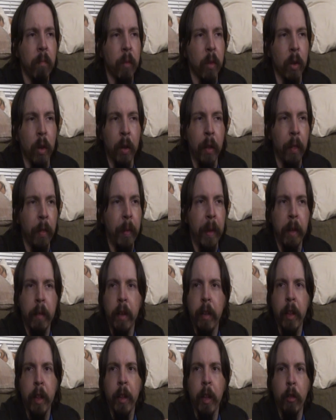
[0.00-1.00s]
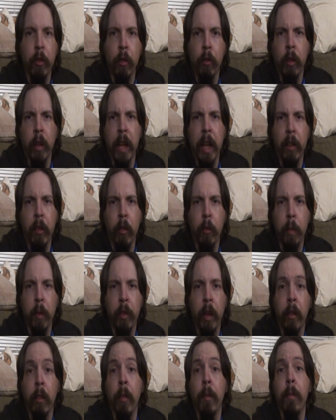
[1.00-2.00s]
Couldn't think of anything that shoots lasers
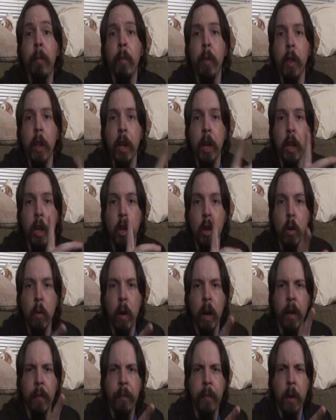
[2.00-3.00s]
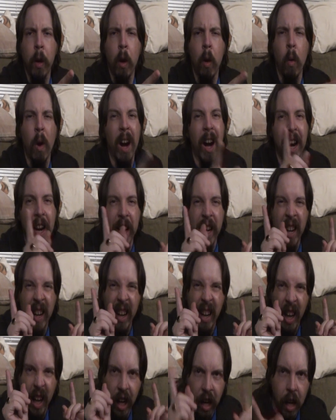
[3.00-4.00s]
besides the UFO. I
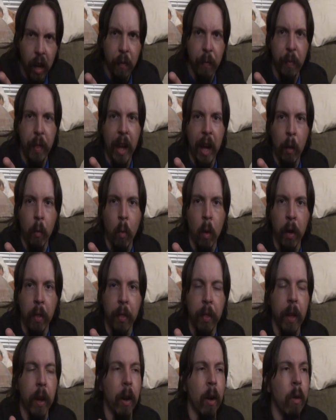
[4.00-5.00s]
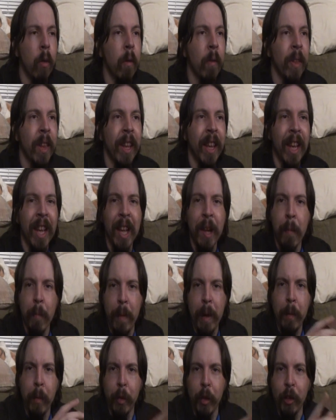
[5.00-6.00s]
love that one, though.
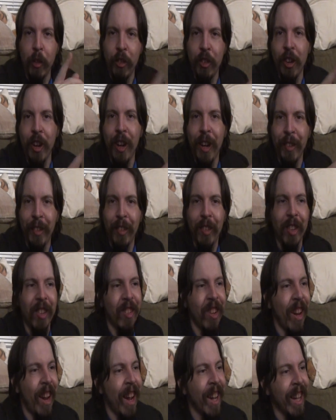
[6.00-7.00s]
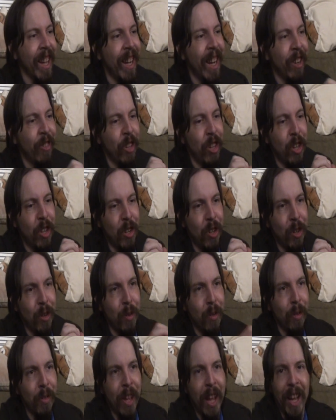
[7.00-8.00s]
Be able to charge its attack and actually
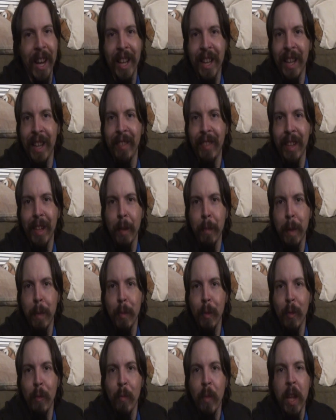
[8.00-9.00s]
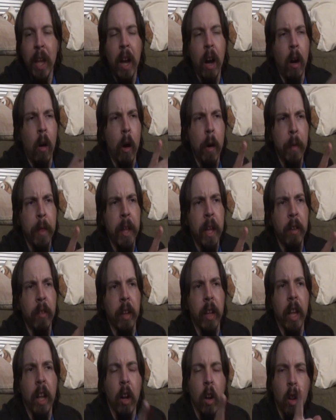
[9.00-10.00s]
use that against other people. Only thing is,
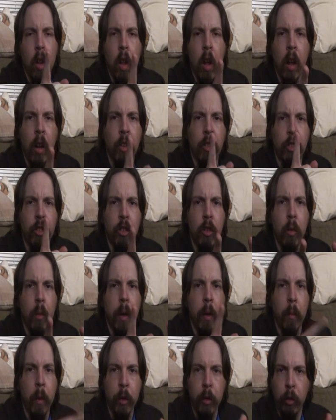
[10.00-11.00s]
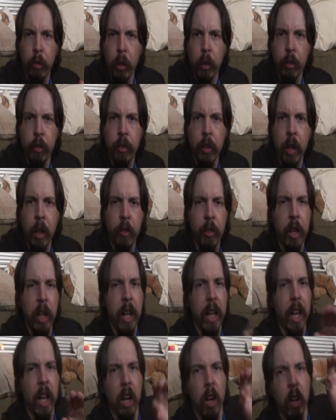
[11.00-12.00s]
it locks you, once you start charging
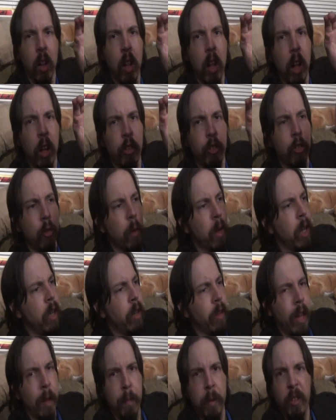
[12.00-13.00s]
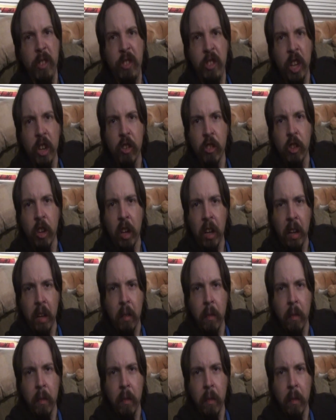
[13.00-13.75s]
it, it locks you into that position.